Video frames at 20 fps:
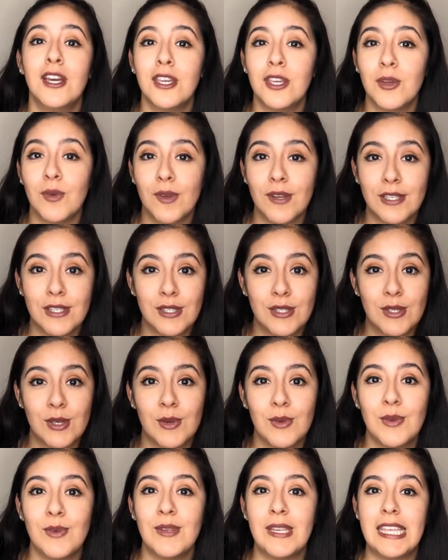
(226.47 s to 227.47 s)
You are so
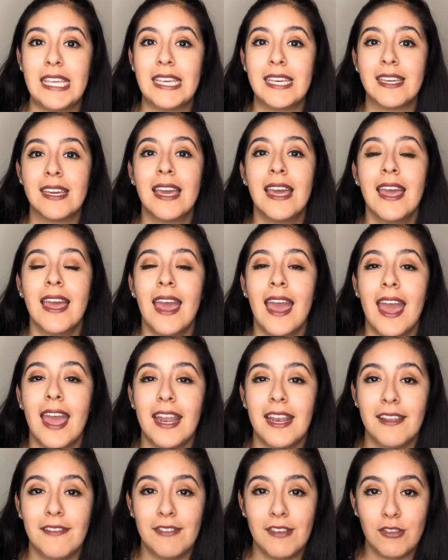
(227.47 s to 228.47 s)
unique,
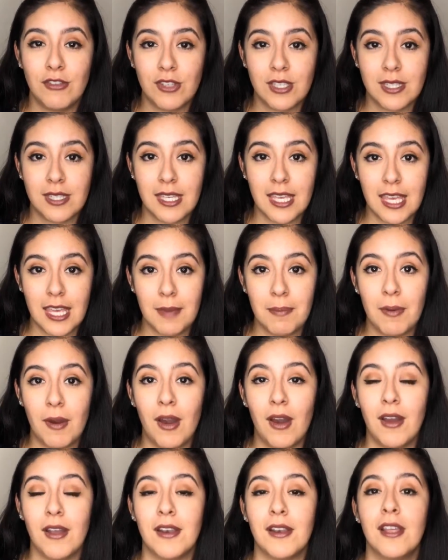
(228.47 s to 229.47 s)
and if you just keep
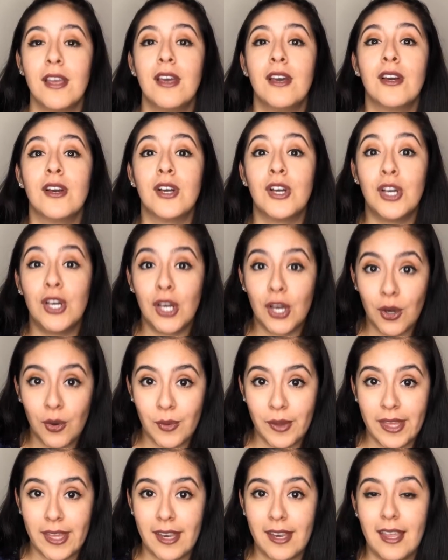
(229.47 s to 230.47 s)
on
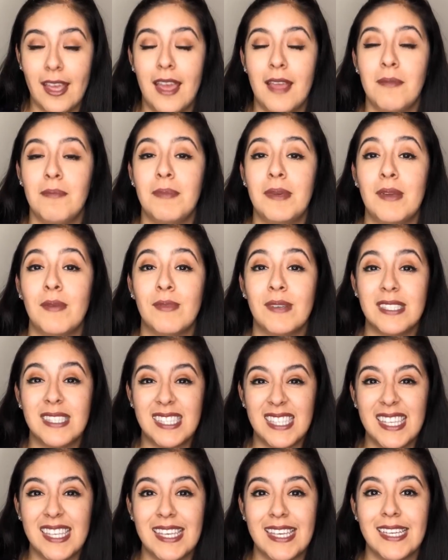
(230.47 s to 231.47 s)
going and be
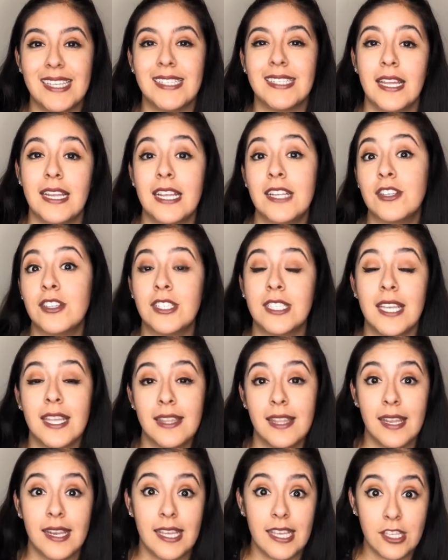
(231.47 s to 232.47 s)
resilient and understand
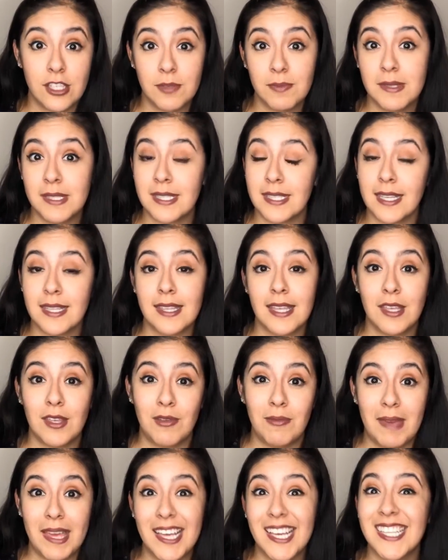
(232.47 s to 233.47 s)
that each mistake that you
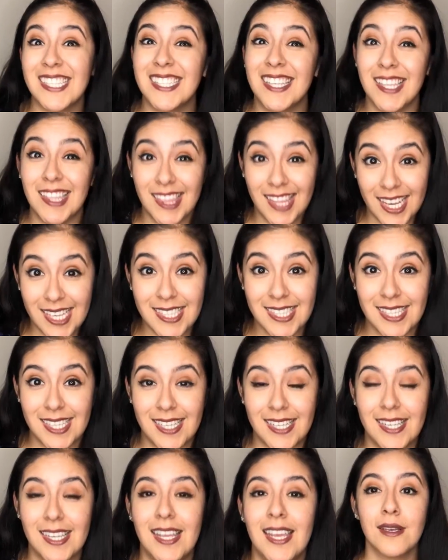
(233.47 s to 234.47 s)
make, it's a lesson.